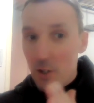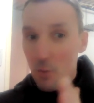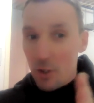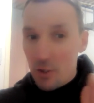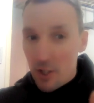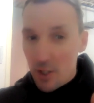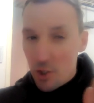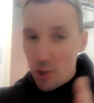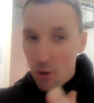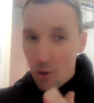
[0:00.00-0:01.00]
You want to try and
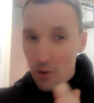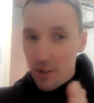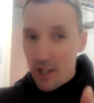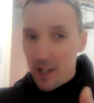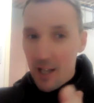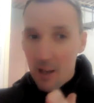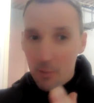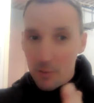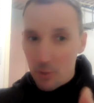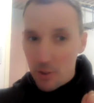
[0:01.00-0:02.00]
shorten that gap
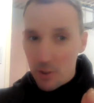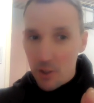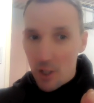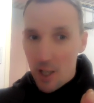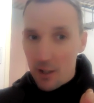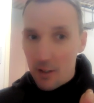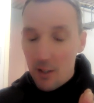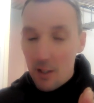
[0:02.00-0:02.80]
as much as you can.